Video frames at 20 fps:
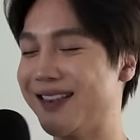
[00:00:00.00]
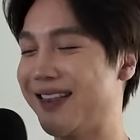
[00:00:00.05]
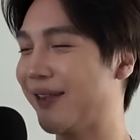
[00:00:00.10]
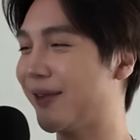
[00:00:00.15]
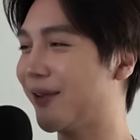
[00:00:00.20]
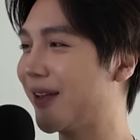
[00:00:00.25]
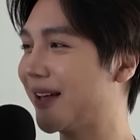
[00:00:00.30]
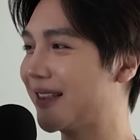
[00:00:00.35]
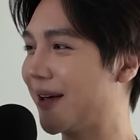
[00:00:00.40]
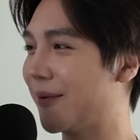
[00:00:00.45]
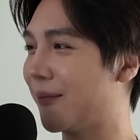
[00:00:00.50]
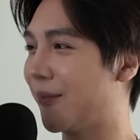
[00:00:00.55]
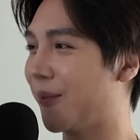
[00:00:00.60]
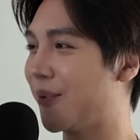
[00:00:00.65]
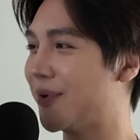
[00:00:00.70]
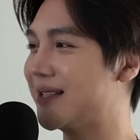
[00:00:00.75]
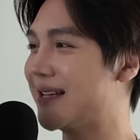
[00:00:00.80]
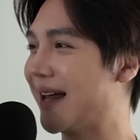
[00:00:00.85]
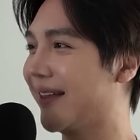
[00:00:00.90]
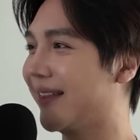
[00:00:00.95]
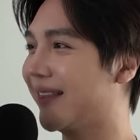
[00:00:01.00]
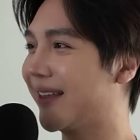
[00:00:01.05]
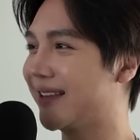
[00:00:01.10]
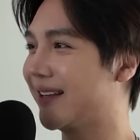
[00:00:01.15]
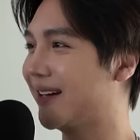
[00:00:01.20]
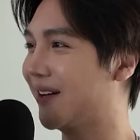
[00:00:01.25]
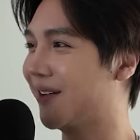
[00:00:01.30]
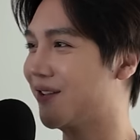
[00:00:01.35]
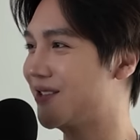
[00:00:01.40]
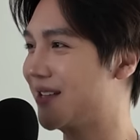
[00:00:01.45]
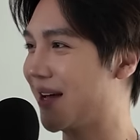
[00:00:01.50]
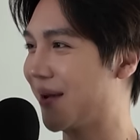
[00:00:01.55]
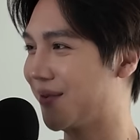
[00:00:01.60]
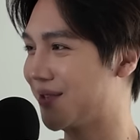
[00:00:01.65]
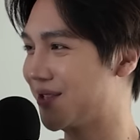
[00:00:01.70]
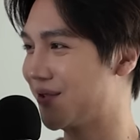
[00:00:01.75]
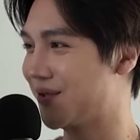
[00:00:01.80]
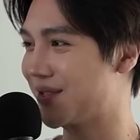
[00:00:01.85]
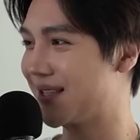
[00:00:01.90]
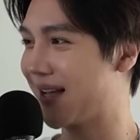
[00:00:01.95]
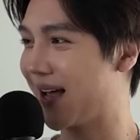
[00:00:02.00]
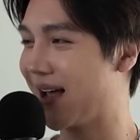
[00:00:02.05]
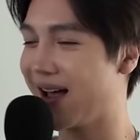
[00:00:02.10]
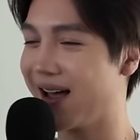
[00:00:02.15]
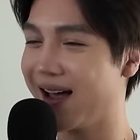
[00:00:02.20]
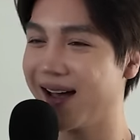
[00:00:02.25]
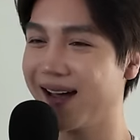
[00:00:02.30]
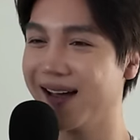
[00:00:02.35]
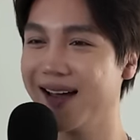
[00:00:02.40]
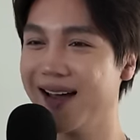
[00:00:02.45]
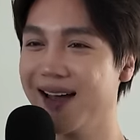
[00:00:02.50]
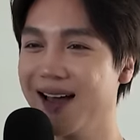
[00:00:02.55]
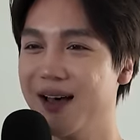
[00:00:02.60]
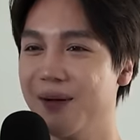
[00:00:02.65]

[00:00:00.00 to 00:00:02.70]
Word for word: they looked like they were pretending like they didn't understand what she was saying,